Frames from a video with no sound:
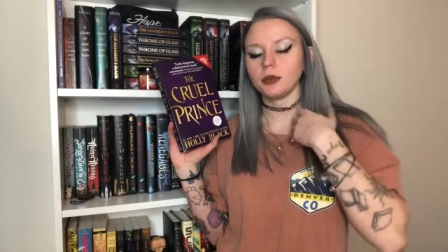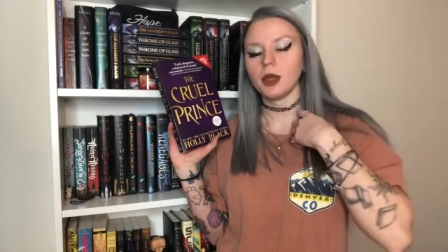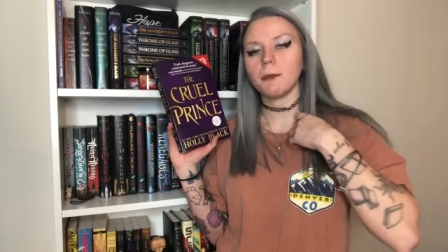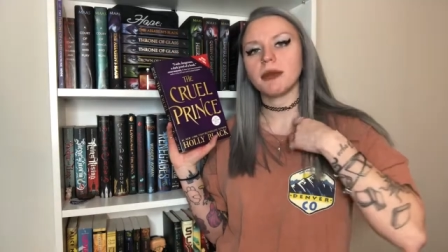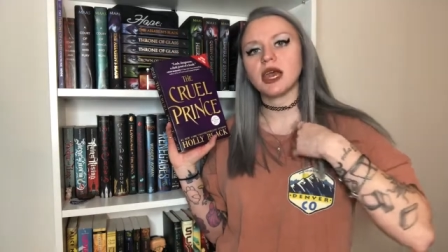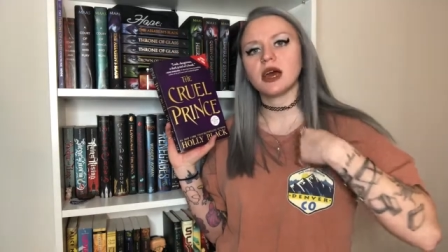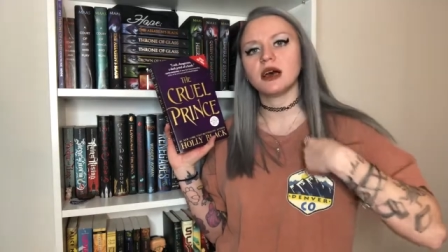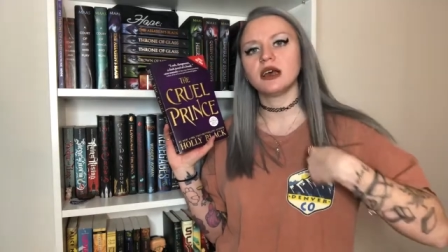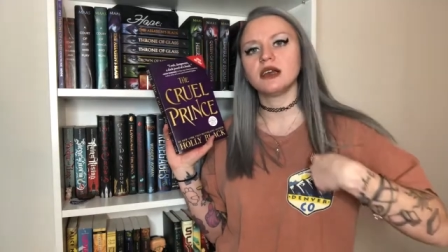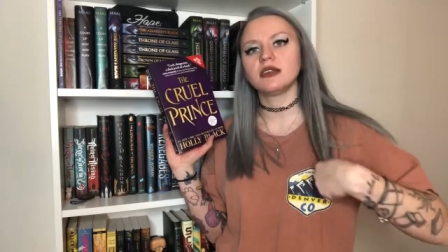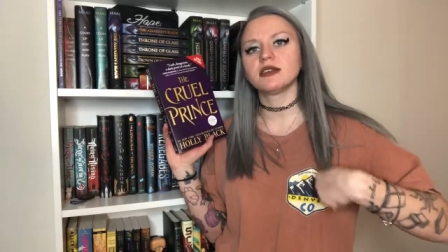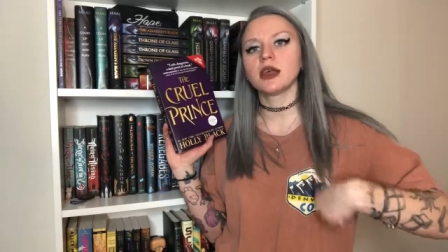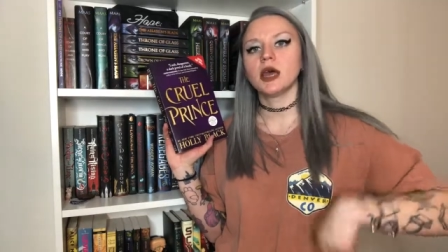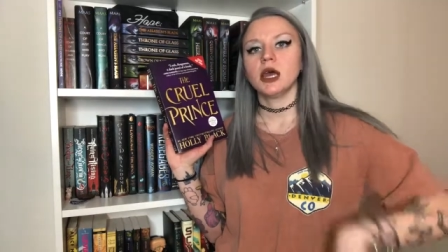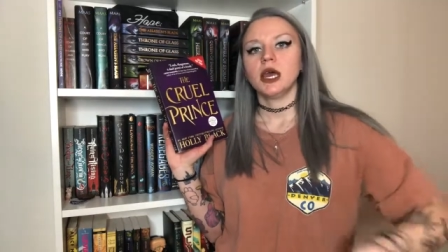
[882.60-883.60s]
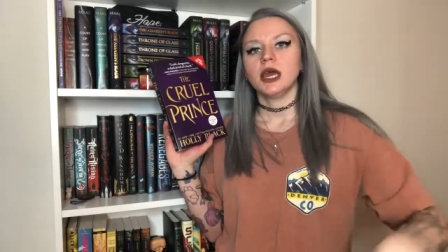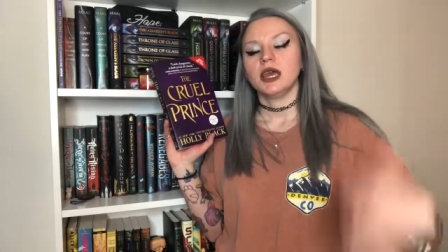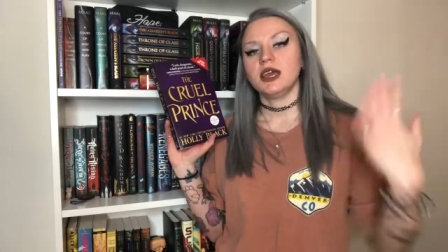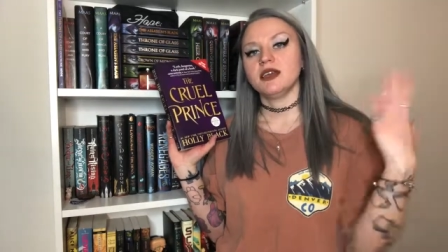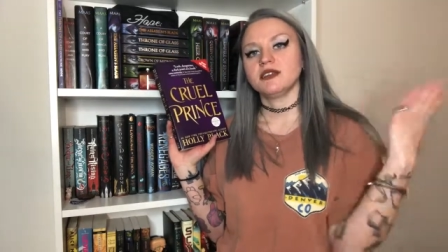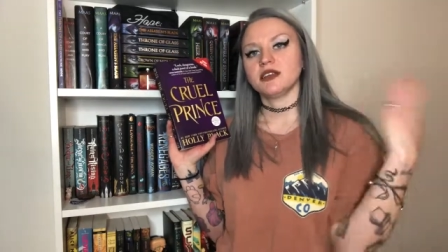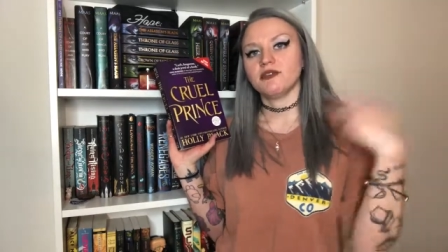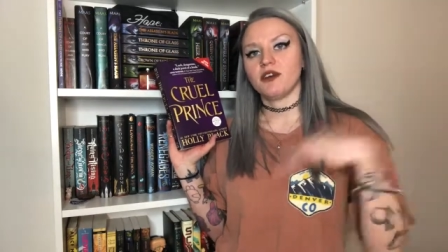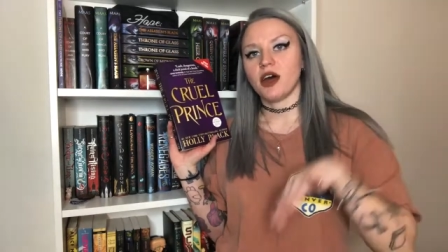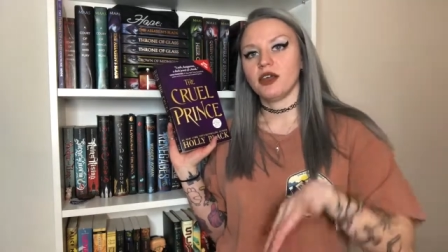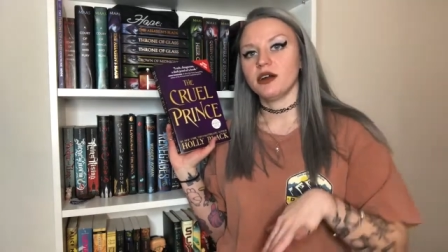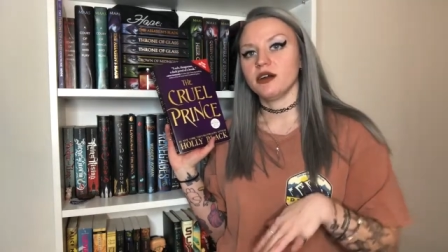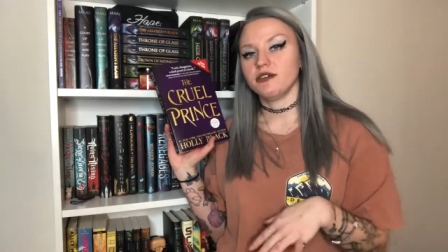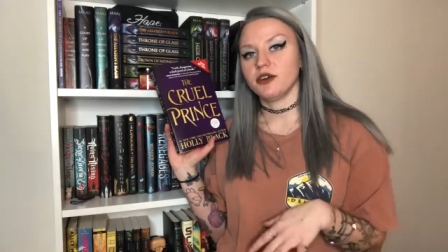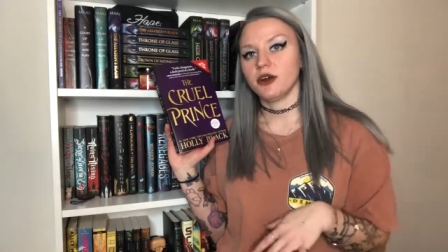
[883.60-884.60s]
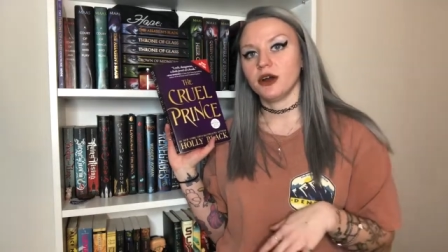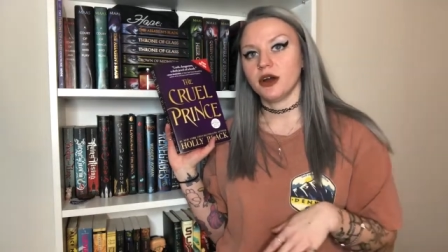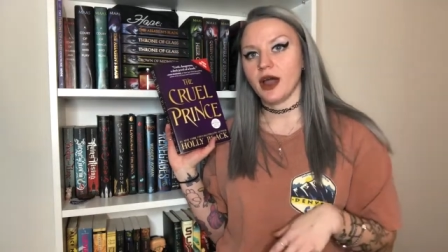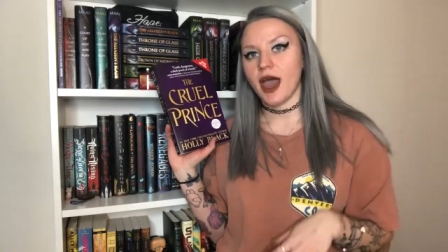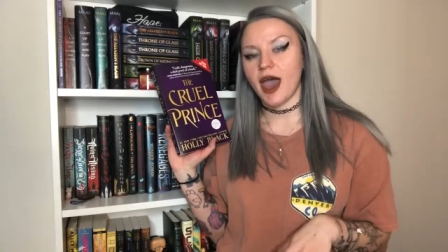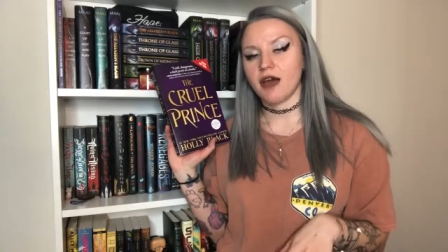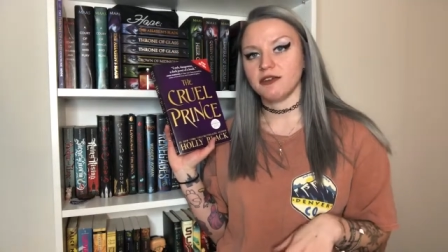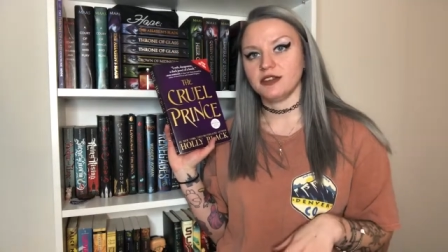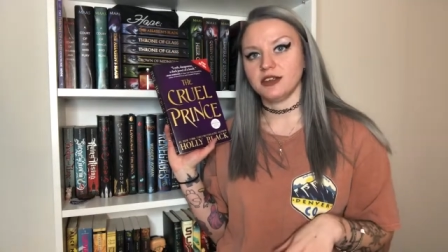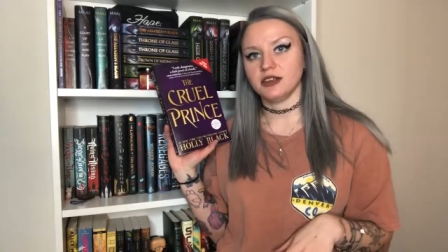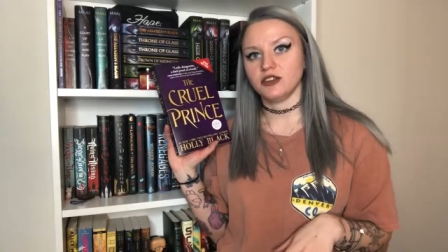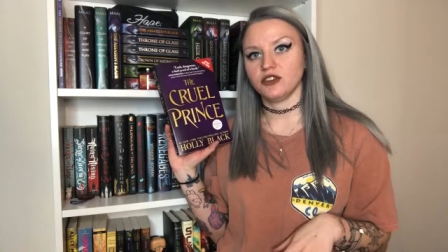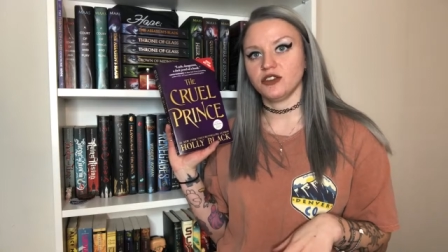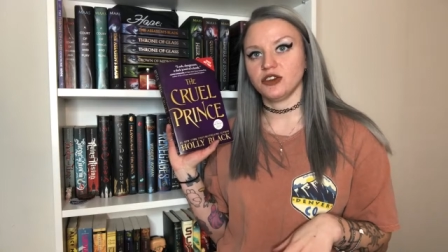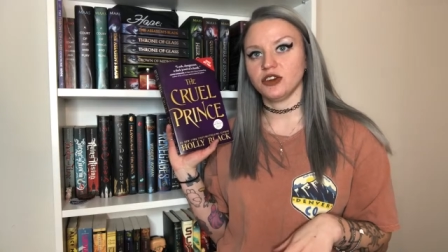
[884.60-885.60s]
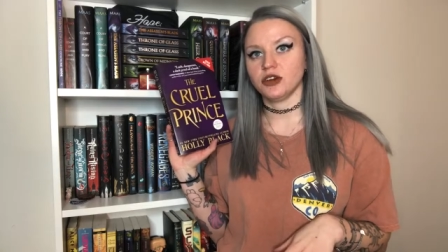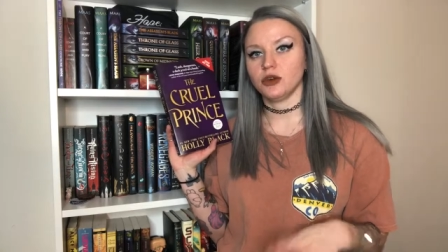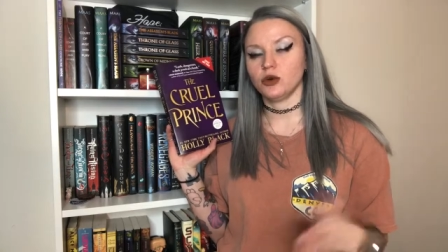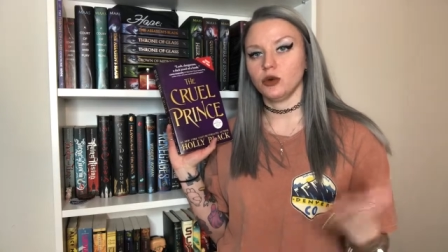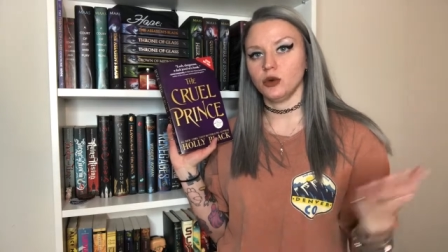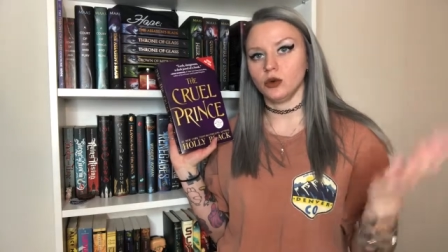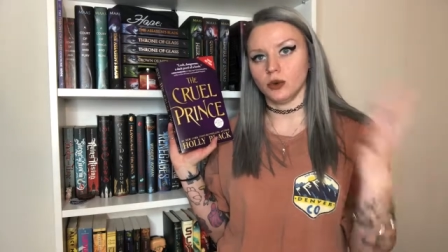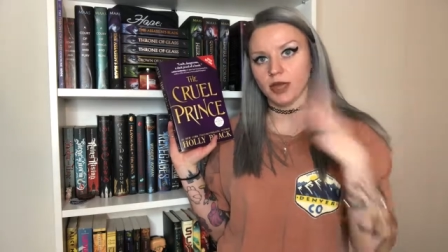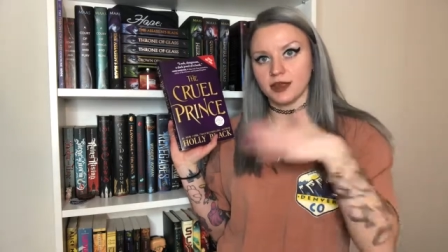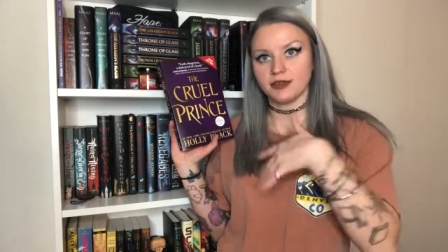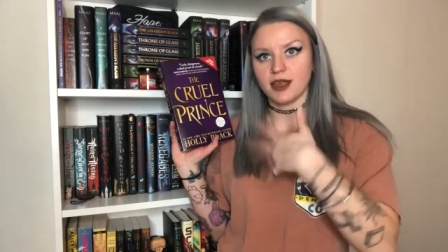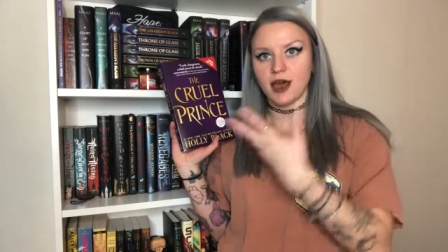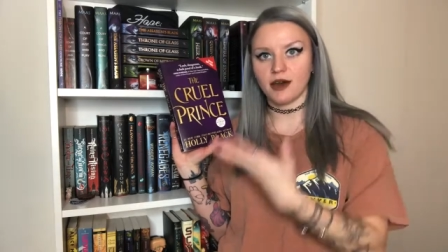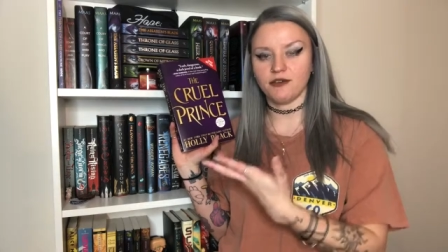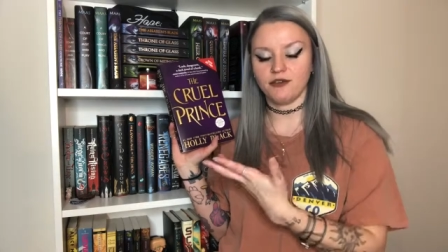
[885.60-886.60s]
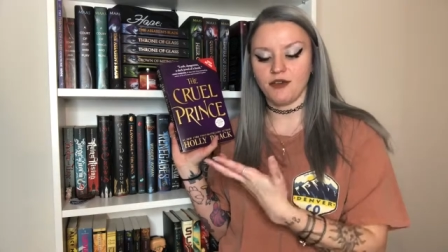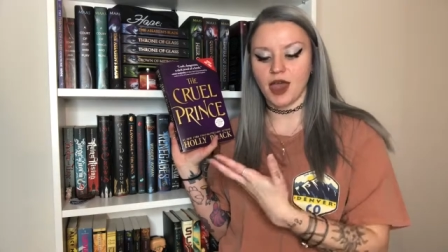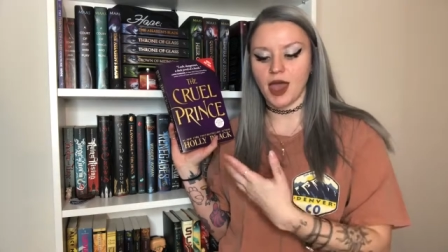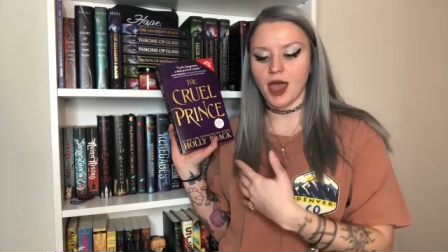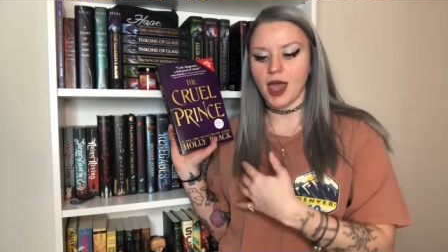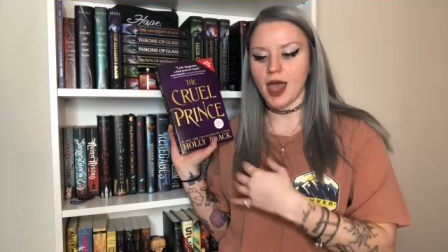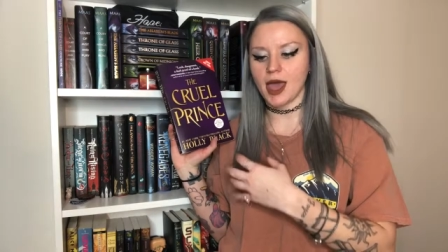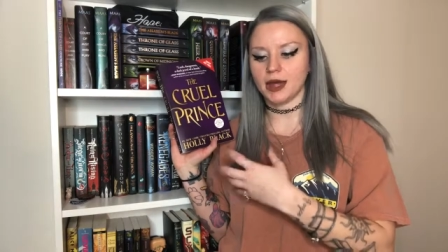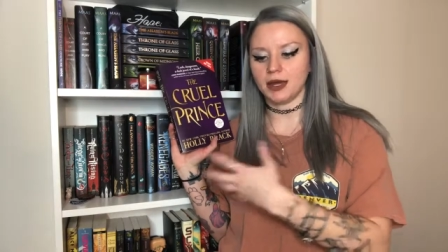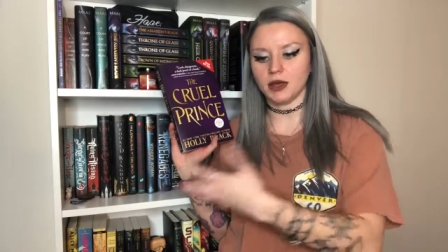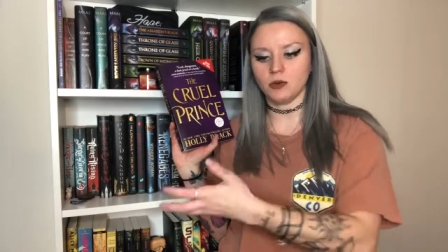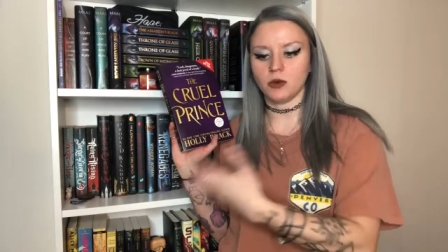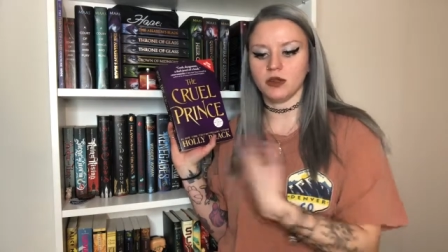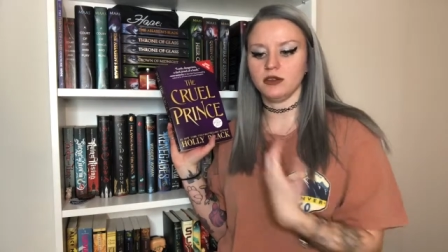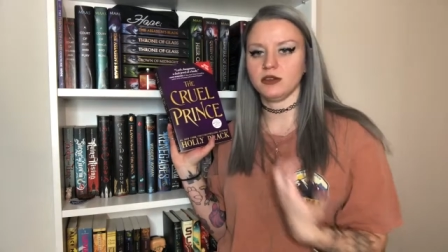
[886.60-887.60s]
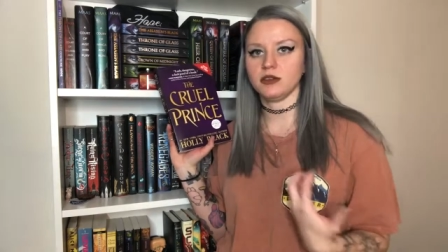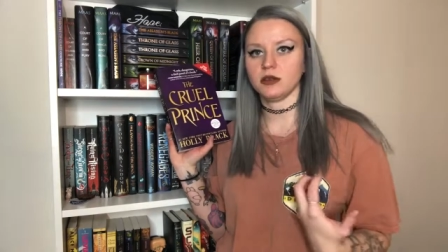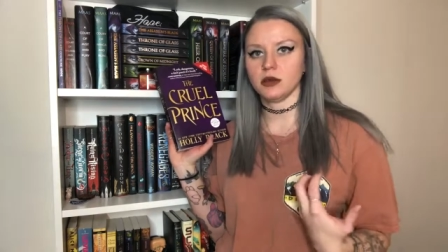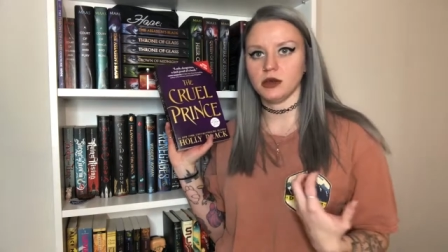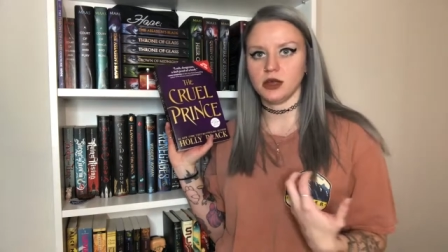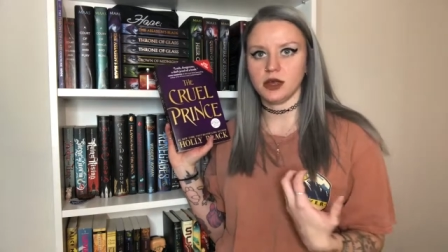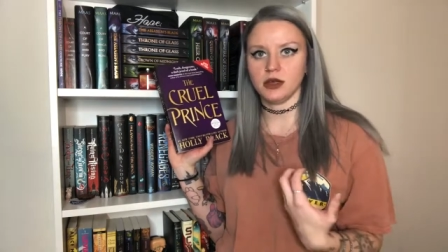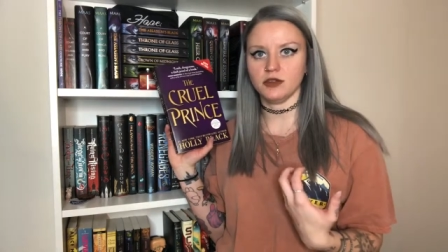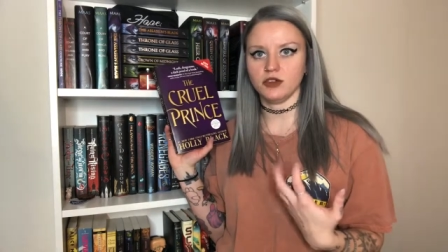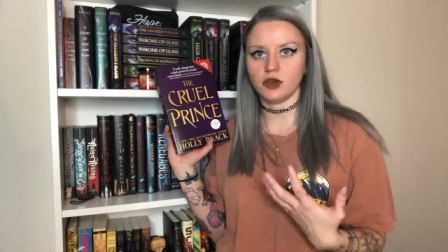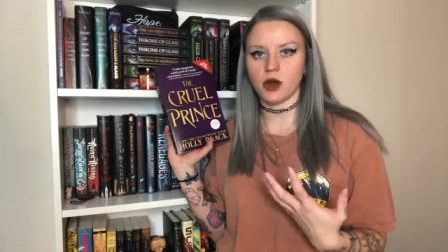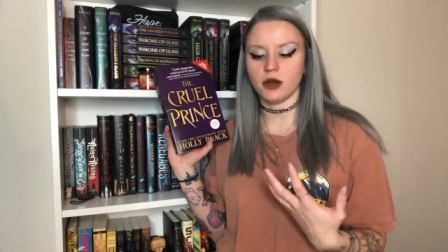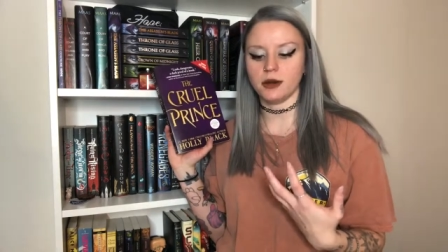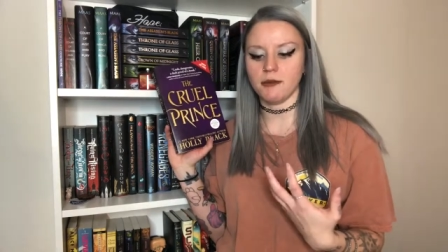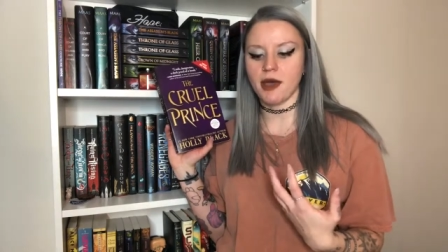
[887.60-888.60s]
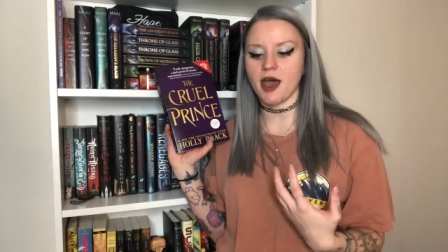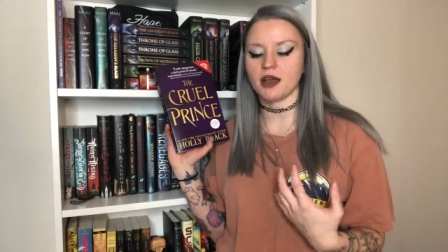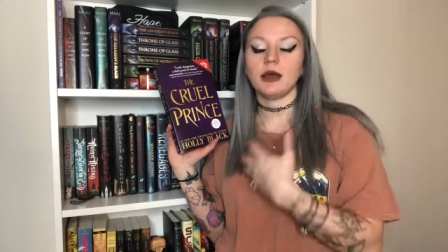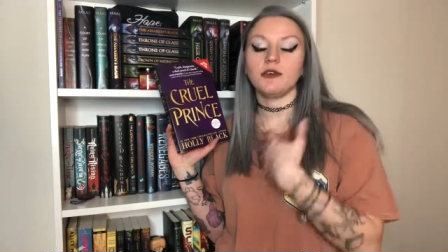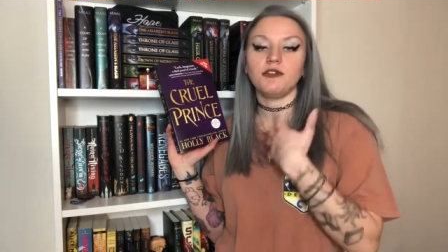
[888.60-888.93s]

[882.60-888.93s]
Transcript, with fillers: because he is the father of her half-sister who is half fae and he wants his daughter back.